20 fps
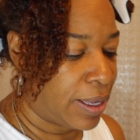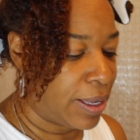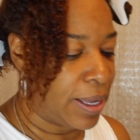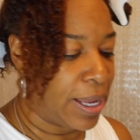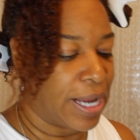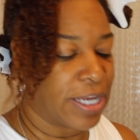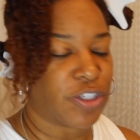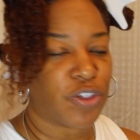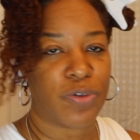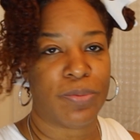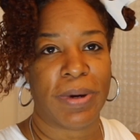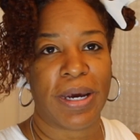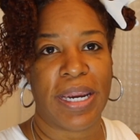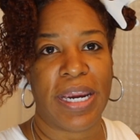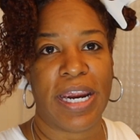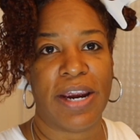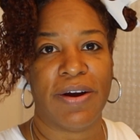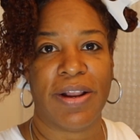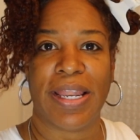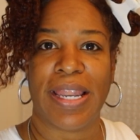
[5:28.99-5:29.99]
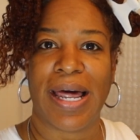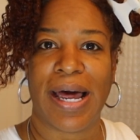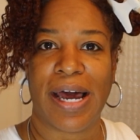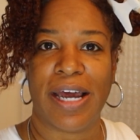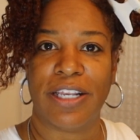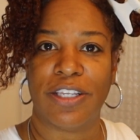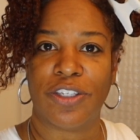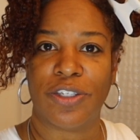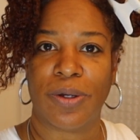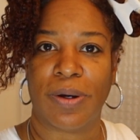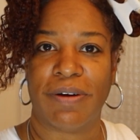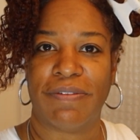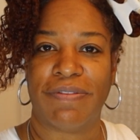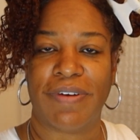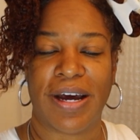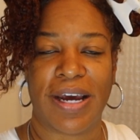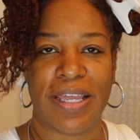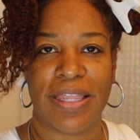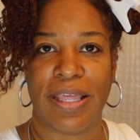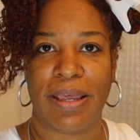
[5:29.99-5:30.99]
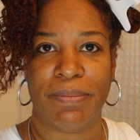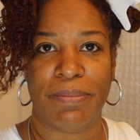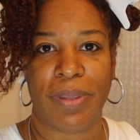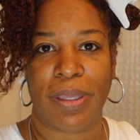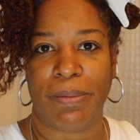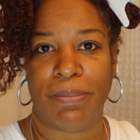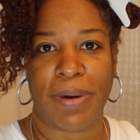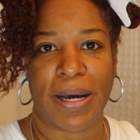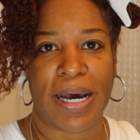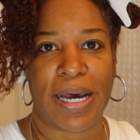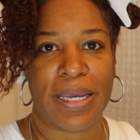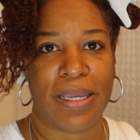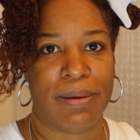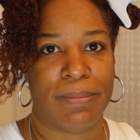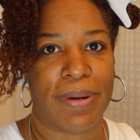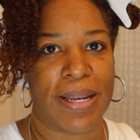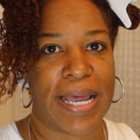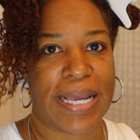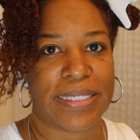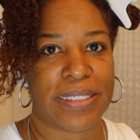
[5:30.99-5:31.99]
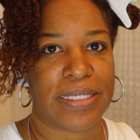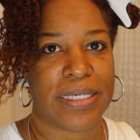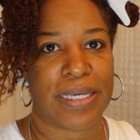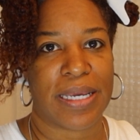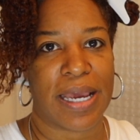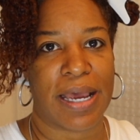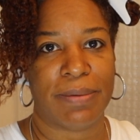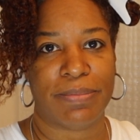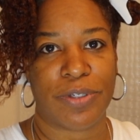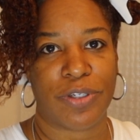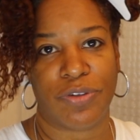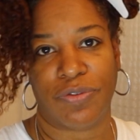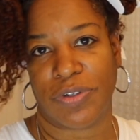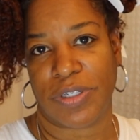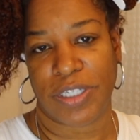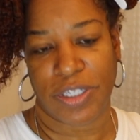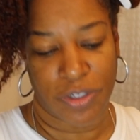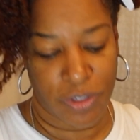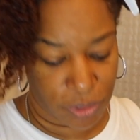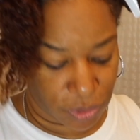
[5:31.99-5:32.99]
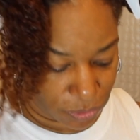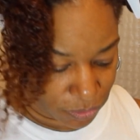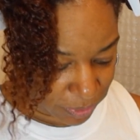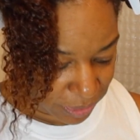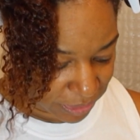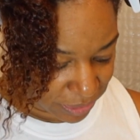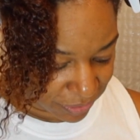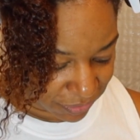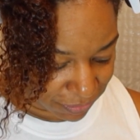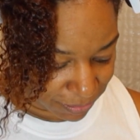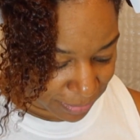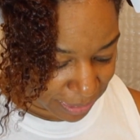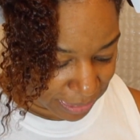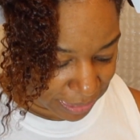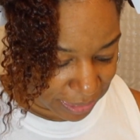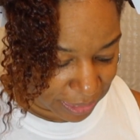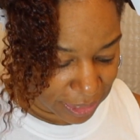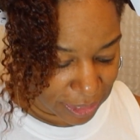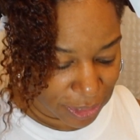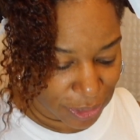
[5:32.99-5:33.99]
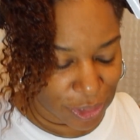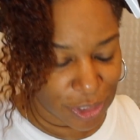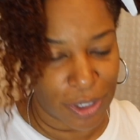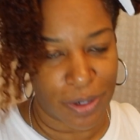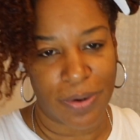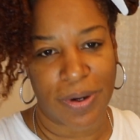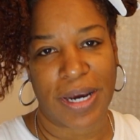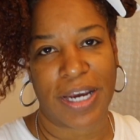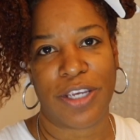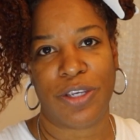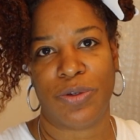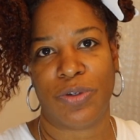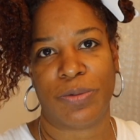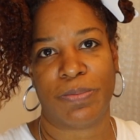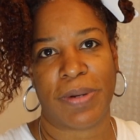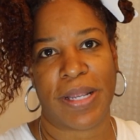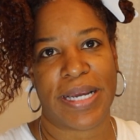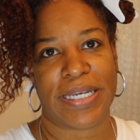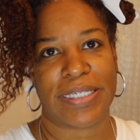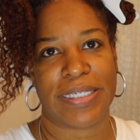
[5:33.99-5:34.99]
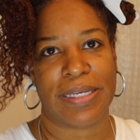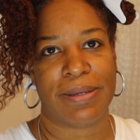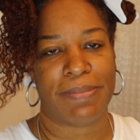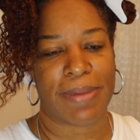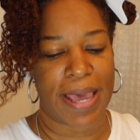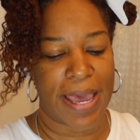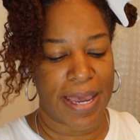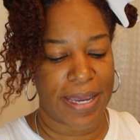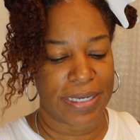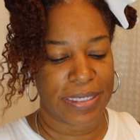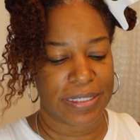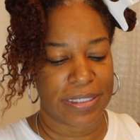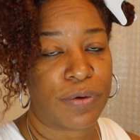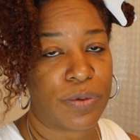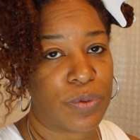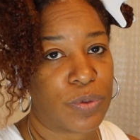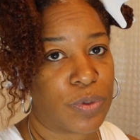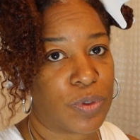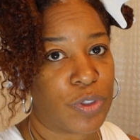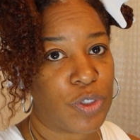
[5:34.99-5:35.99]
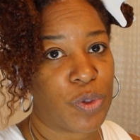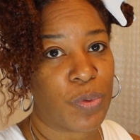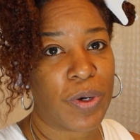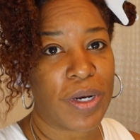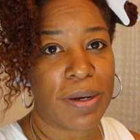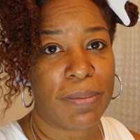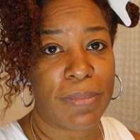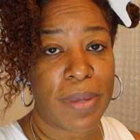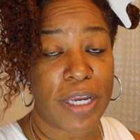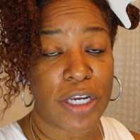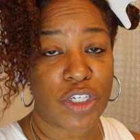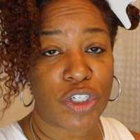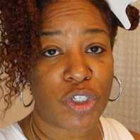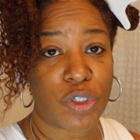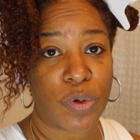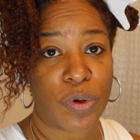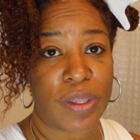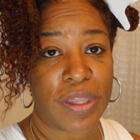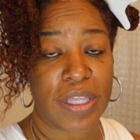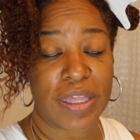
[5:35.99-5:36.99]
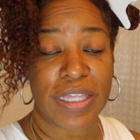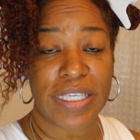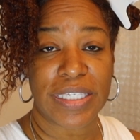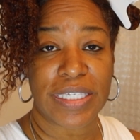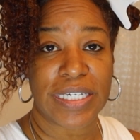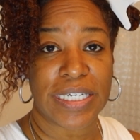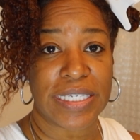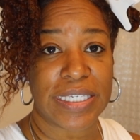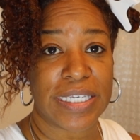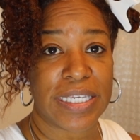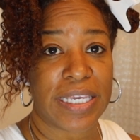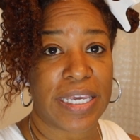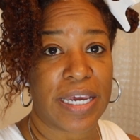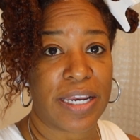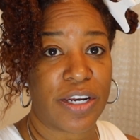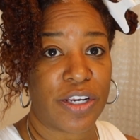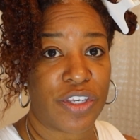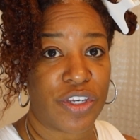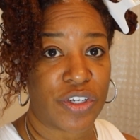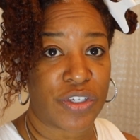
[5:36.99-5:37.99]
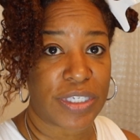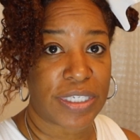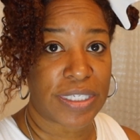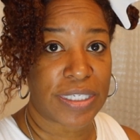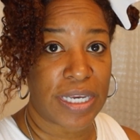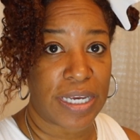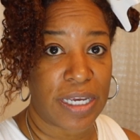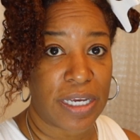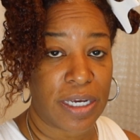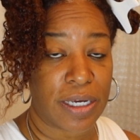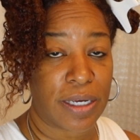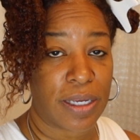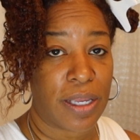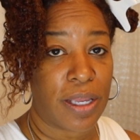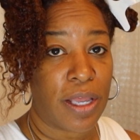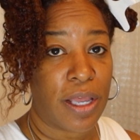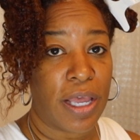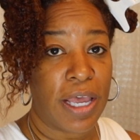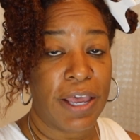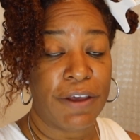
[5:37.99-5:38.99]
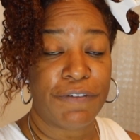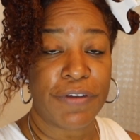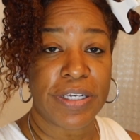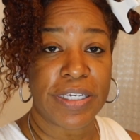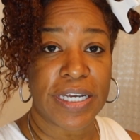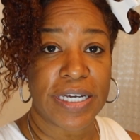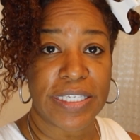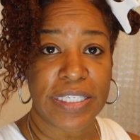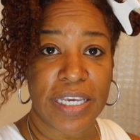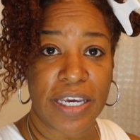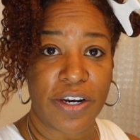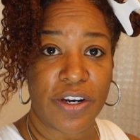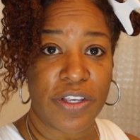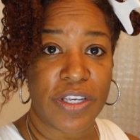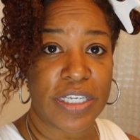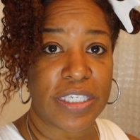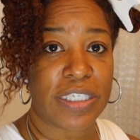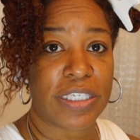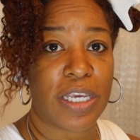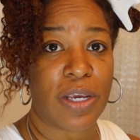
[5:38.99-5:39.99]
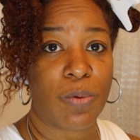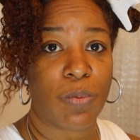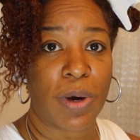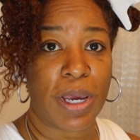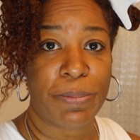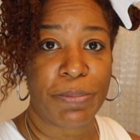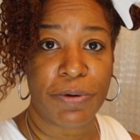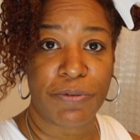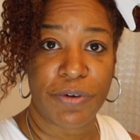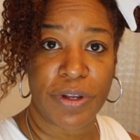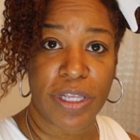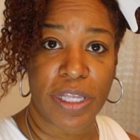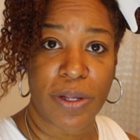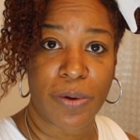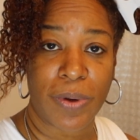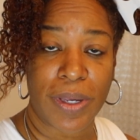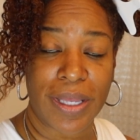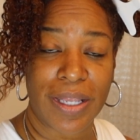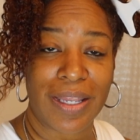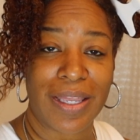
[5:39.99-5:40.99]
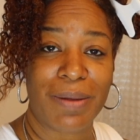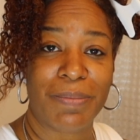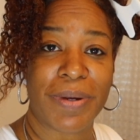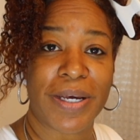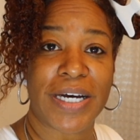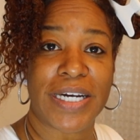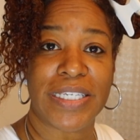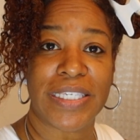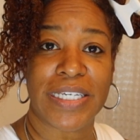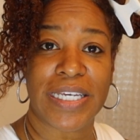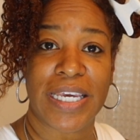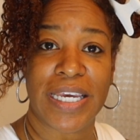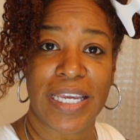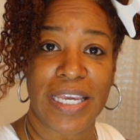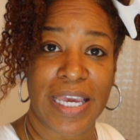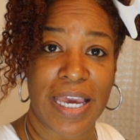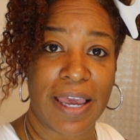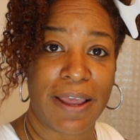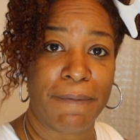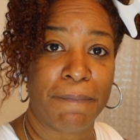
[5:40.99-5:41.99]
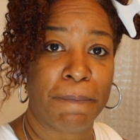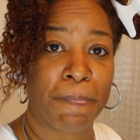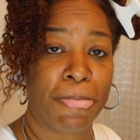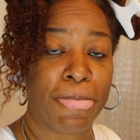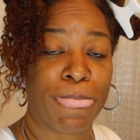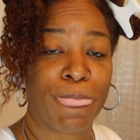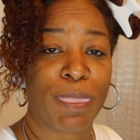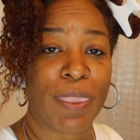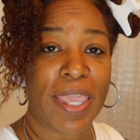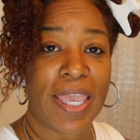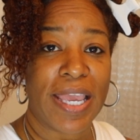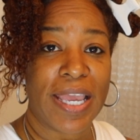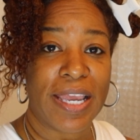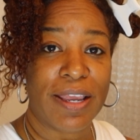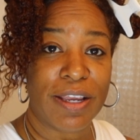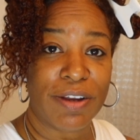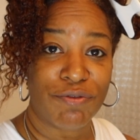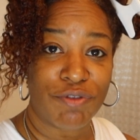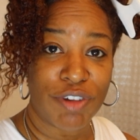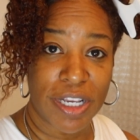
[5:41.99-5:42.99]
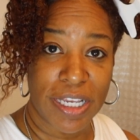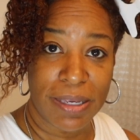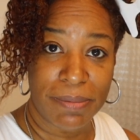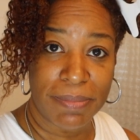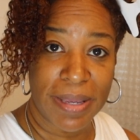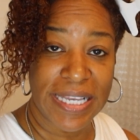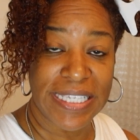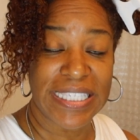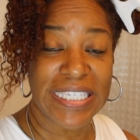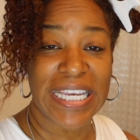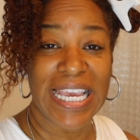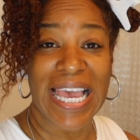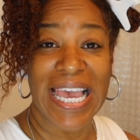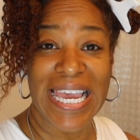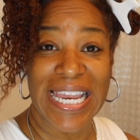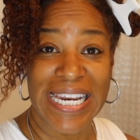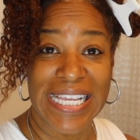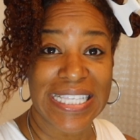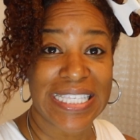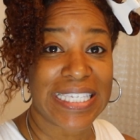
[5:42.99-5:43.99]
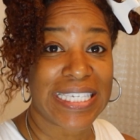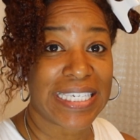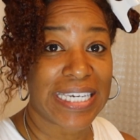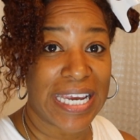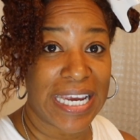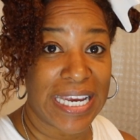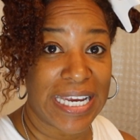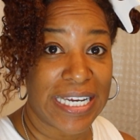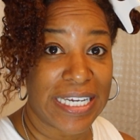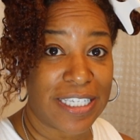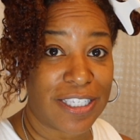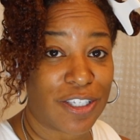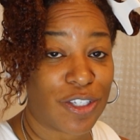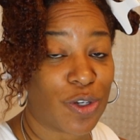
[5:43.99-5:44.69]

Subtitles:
I do my hair a lot, so I find that me buying plastic caps is really just a waste of money, so I use plastic bags. You want to make sure that this doesn't get in your sink. If it does get in your sink, wipe it really quickly because it can get really messy and it stains.